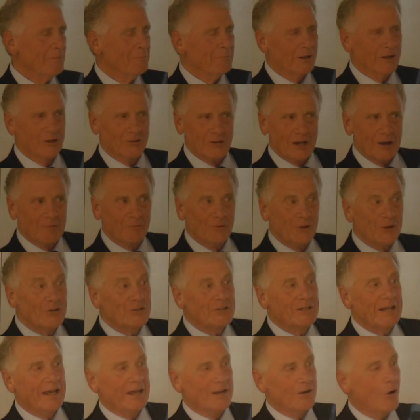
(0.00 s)
Because I've
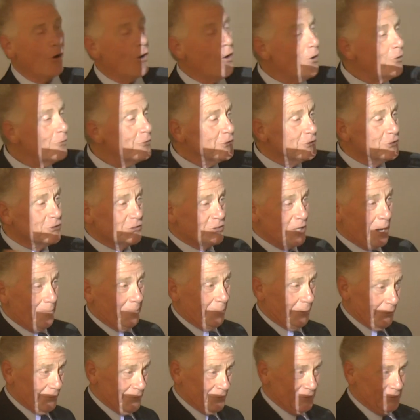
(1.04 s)
looked at all the
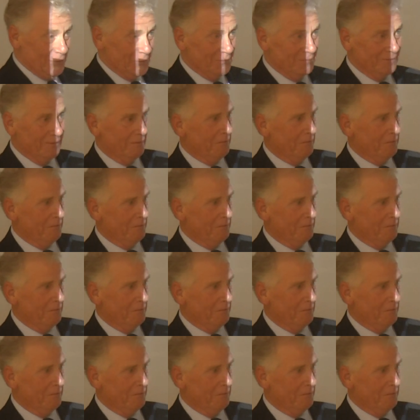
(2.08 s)
shepherds.